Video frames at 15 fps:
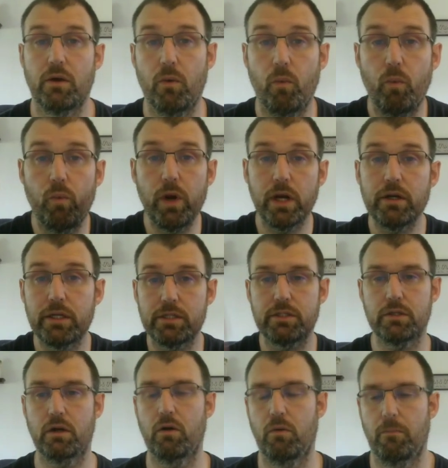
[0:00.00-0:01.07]
Where does it
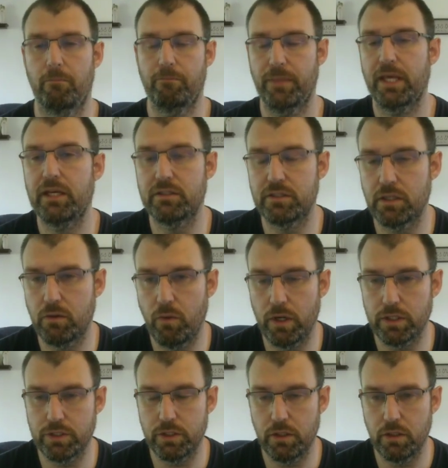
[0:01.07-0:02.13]
go is the
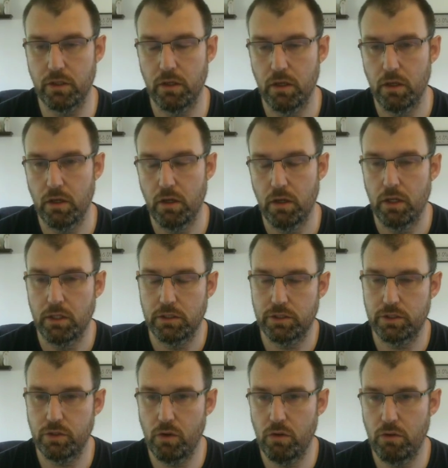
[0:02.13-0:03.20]
question.
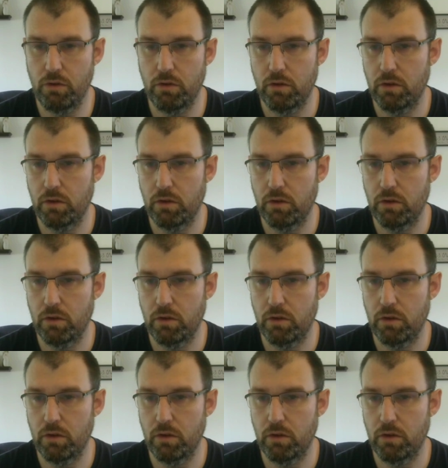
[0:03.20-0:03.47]
So